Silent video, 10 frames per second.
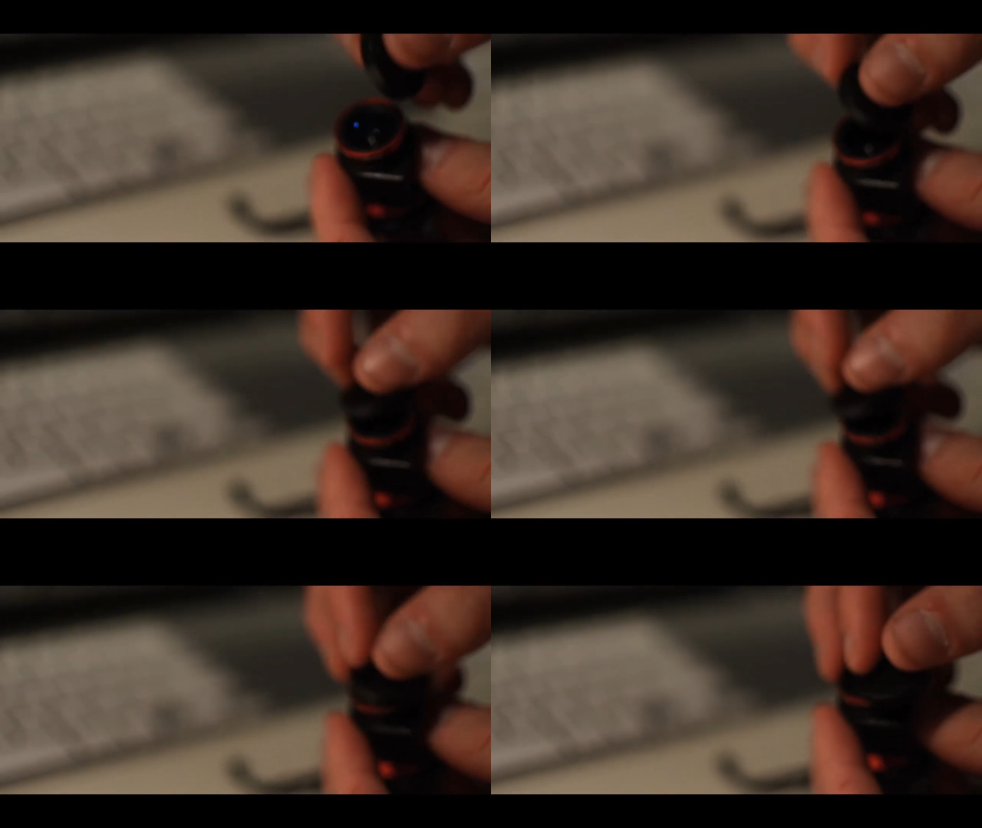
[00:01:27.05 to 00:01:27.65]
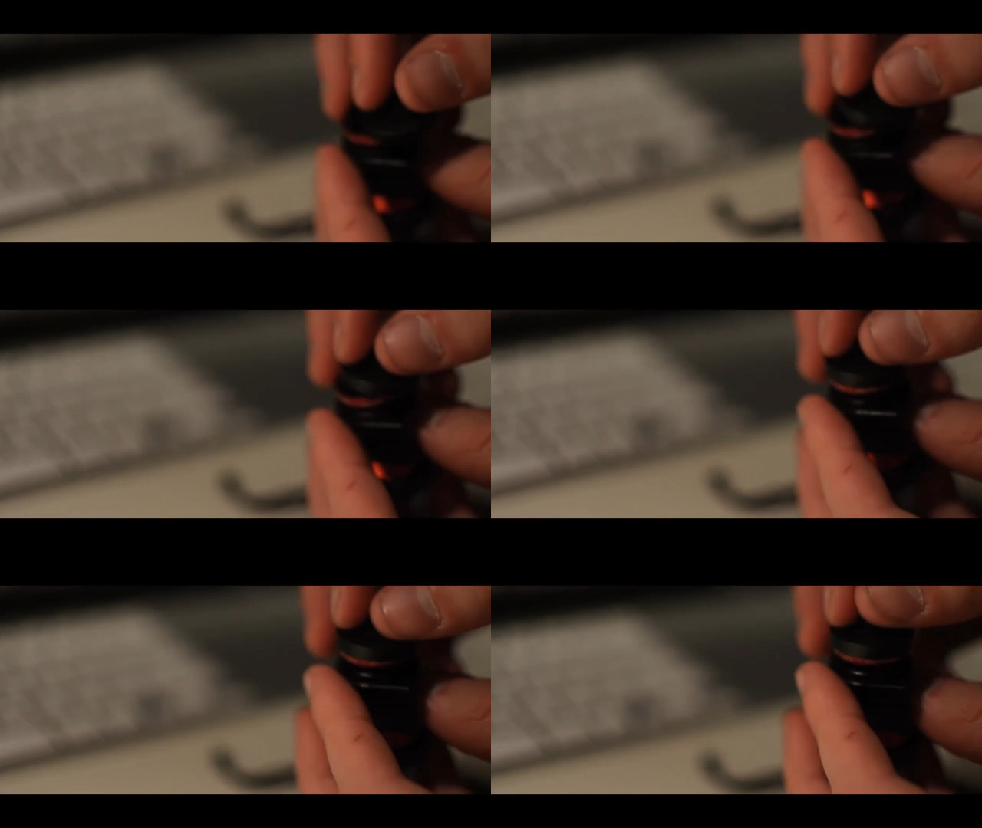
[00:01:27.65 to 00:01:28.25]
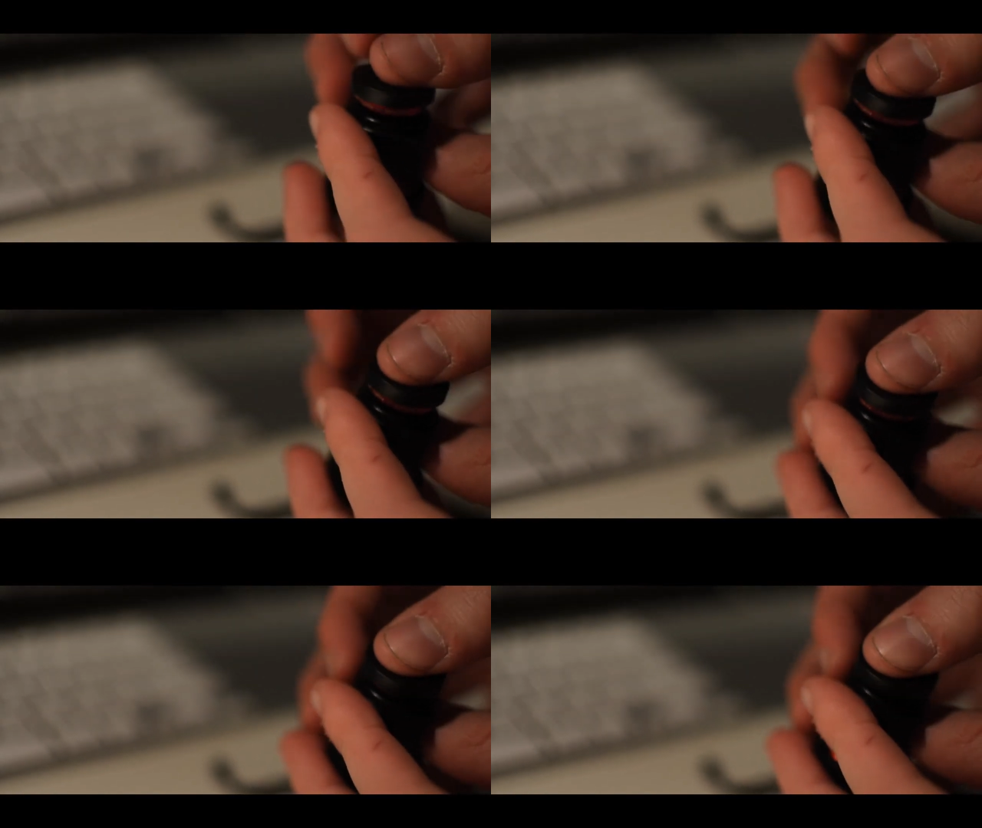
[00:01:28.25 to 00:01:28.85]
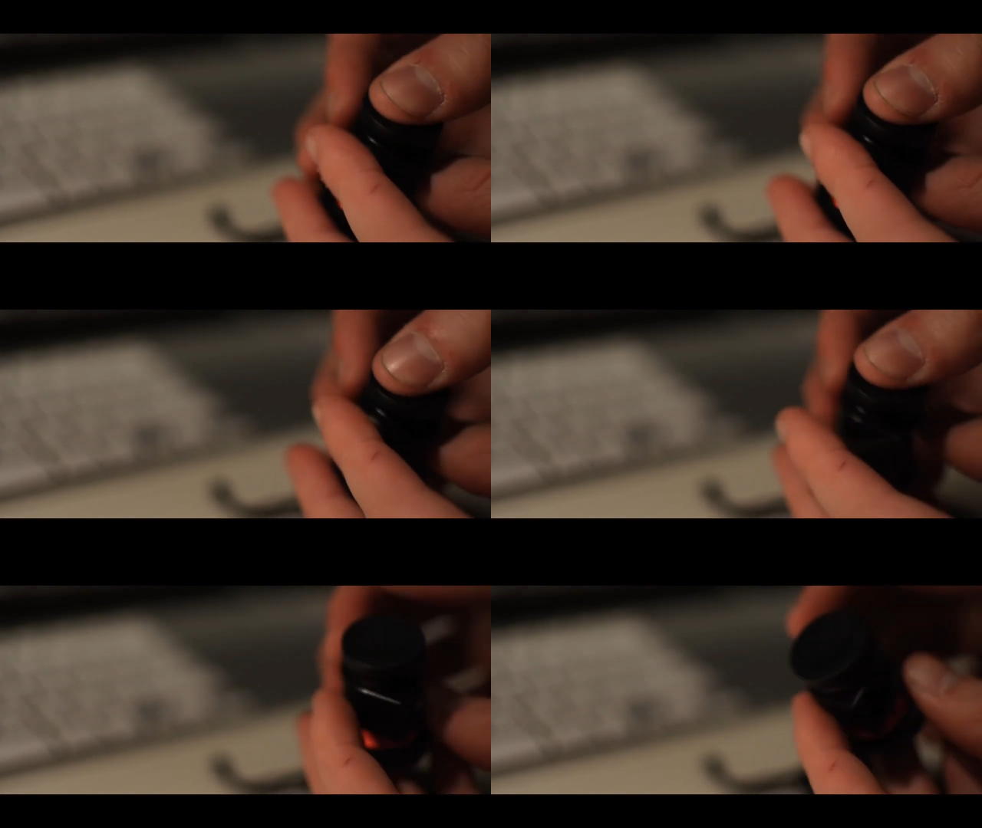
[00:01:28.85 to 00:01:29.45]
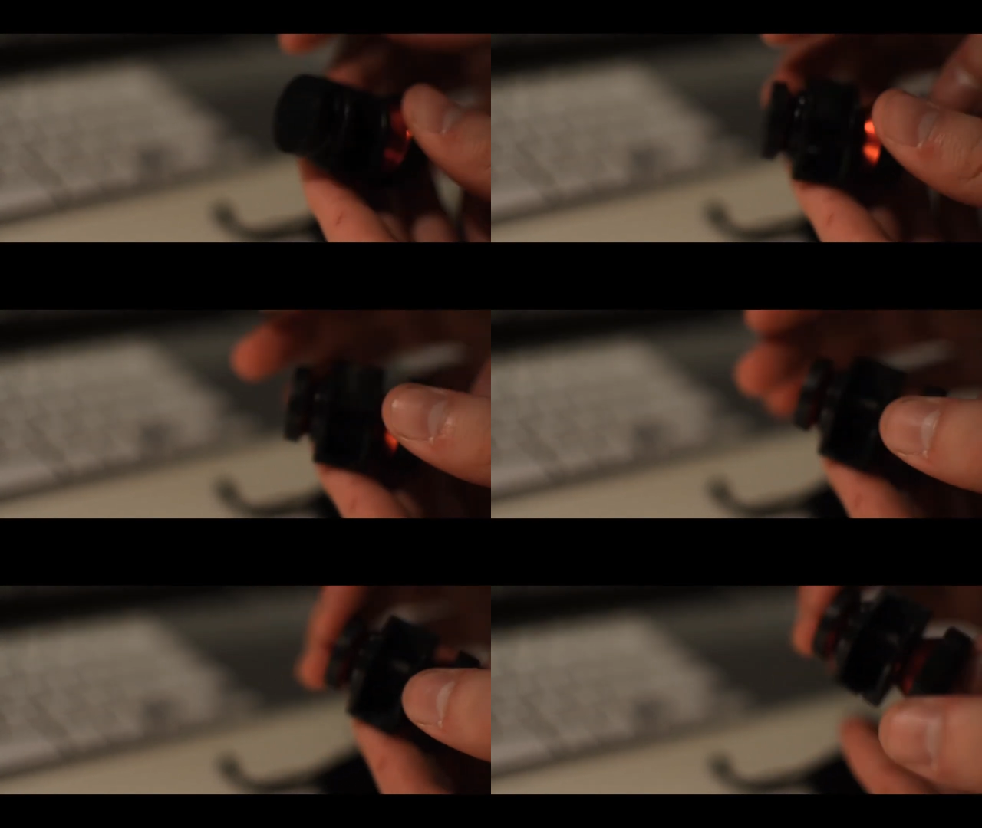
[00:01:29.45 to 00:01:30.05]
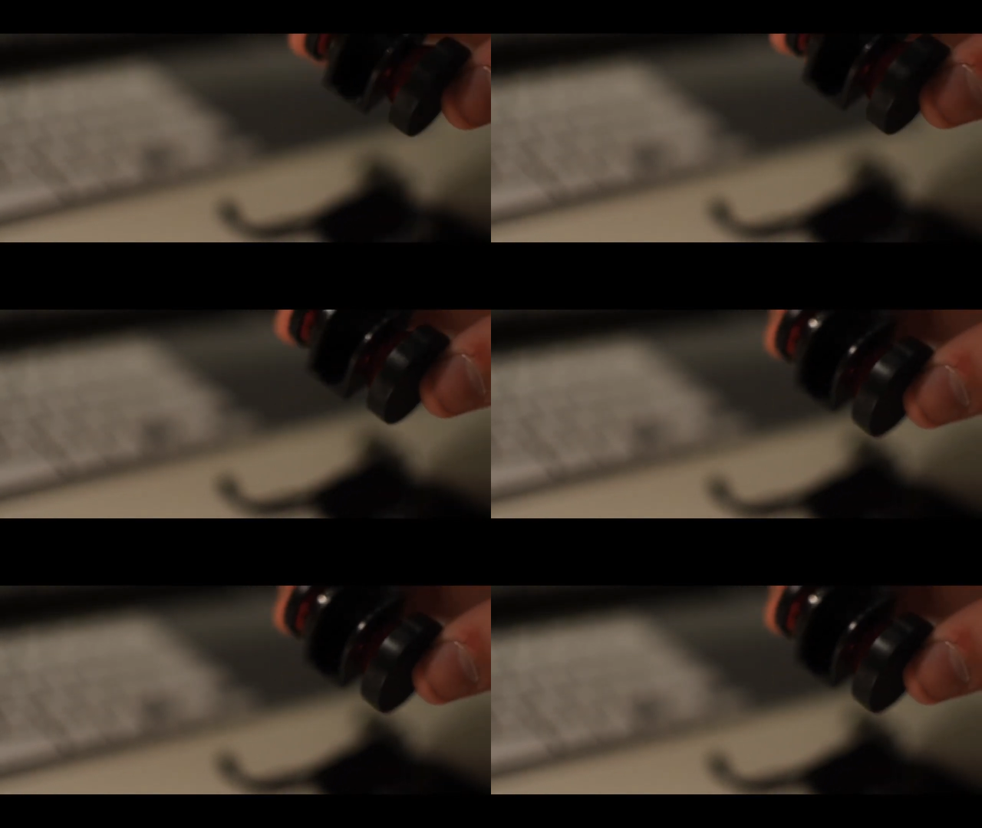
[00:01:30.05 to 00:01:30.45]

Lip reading: [unreadable: no face in view]